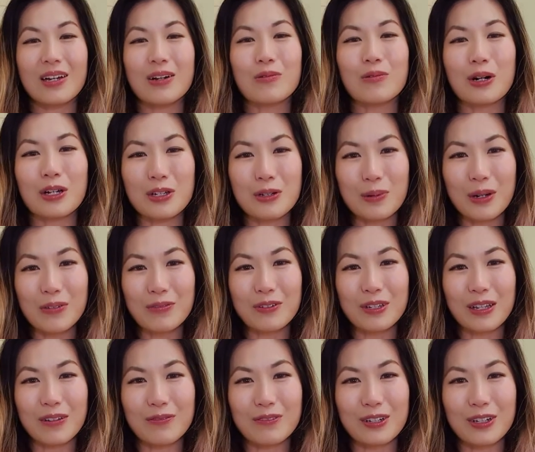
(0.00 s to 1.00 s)
While you wait for
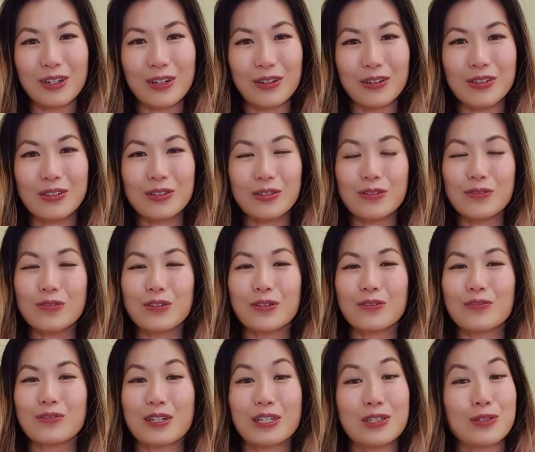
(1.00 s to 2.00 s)
that video, do feel
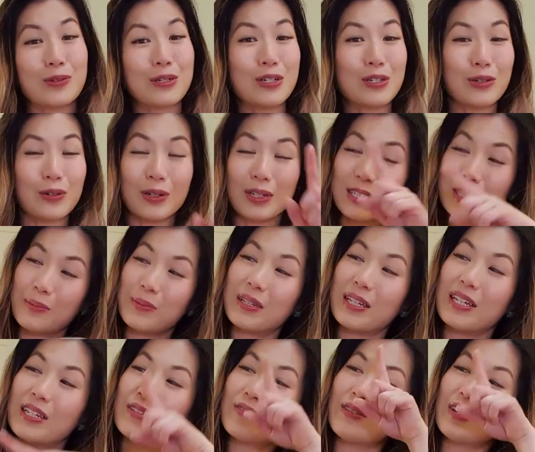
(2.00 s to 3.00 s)
free to enjoy some of
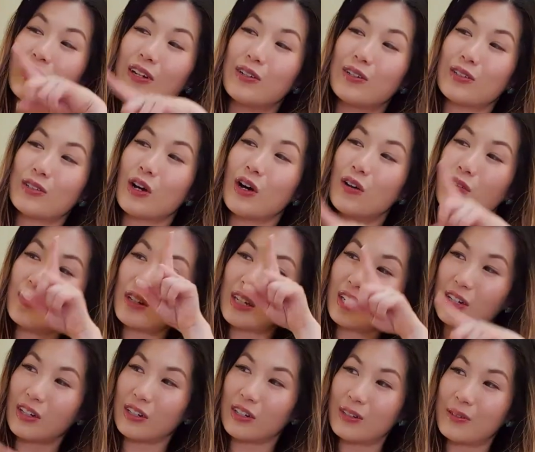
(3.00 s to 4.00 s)
these videos over
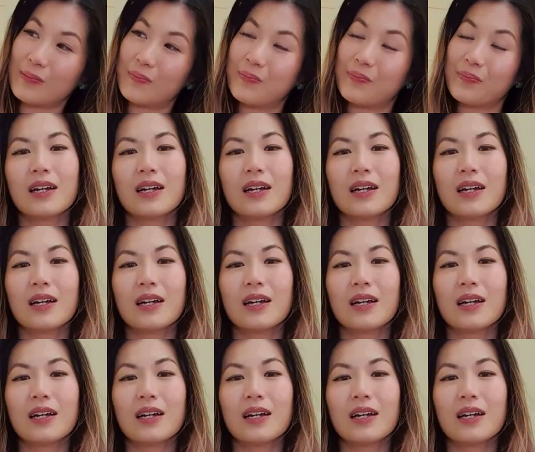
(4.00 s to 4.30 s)
here.